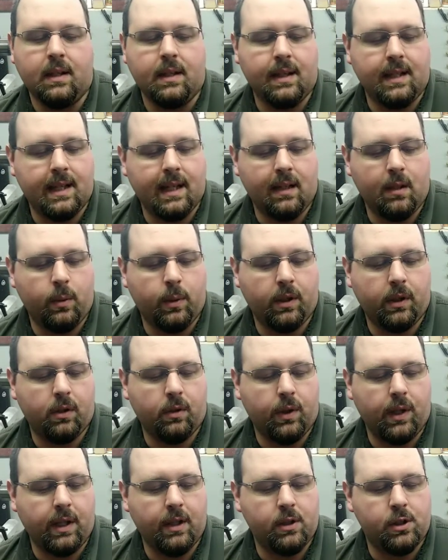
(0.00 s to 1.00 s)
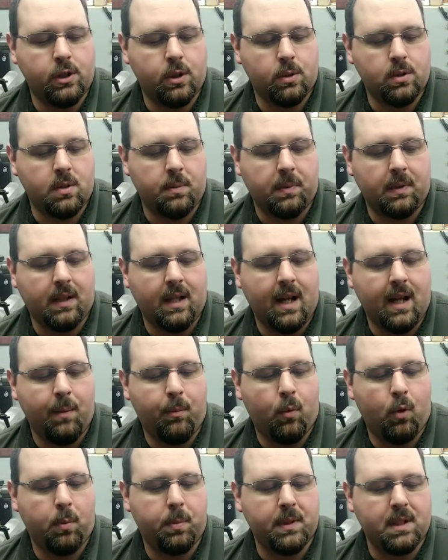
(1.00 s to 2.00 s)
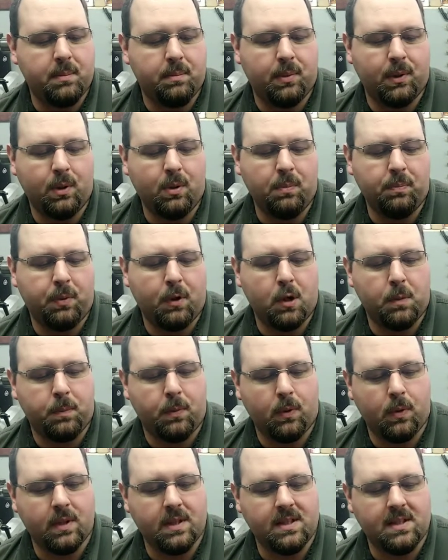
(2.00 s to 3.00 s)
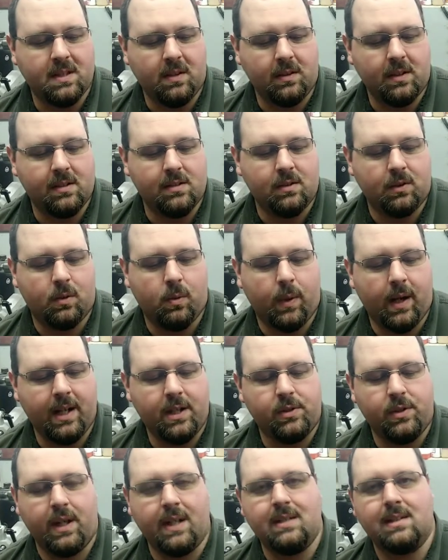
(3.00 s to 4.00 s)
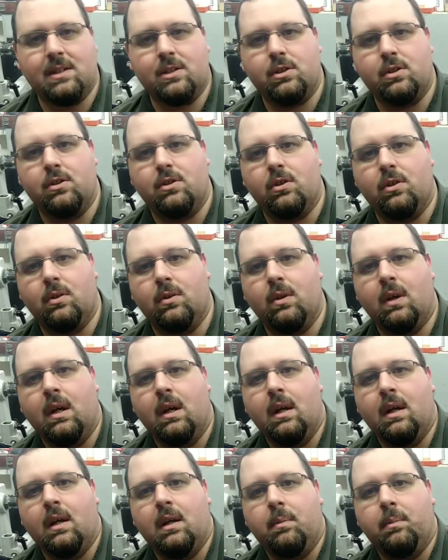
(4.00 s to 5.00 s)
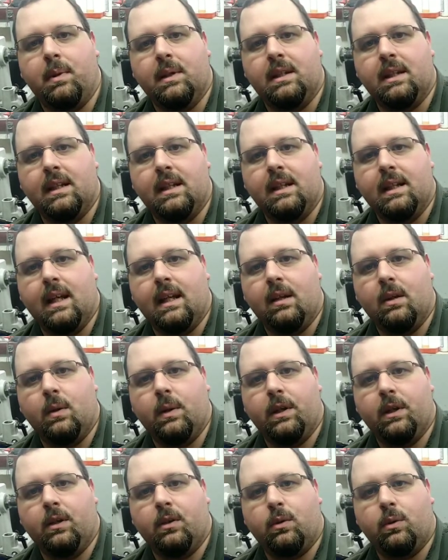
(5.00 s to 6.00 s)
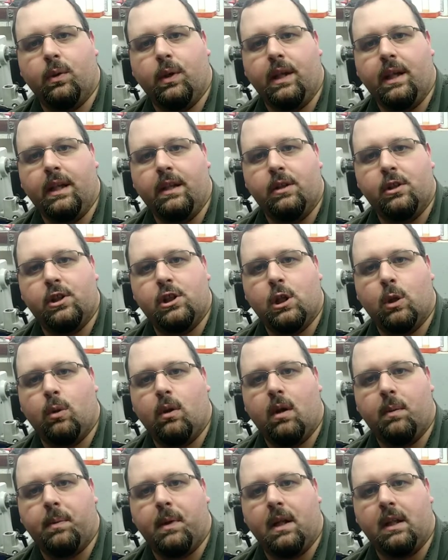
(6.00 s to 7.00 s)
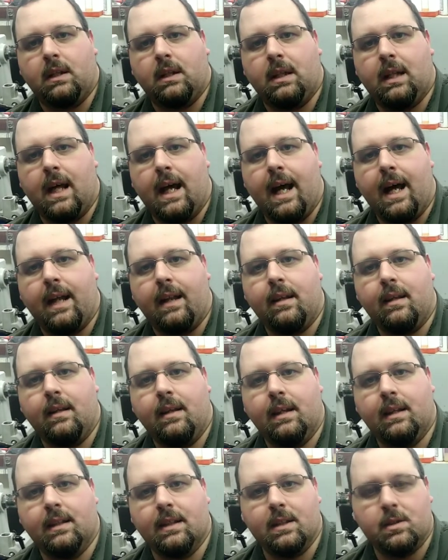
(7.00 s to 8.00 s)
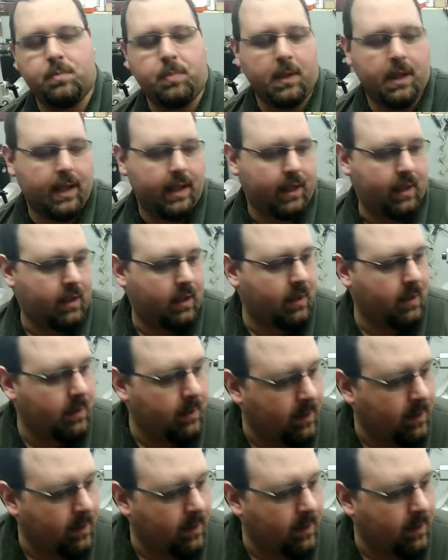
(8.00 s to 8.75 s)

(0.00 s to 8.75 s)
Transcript: The yellow and green shows up a lot more, but the blue and purple, it still doesn't quite transition to but the yellow and green show up a lot in this blank.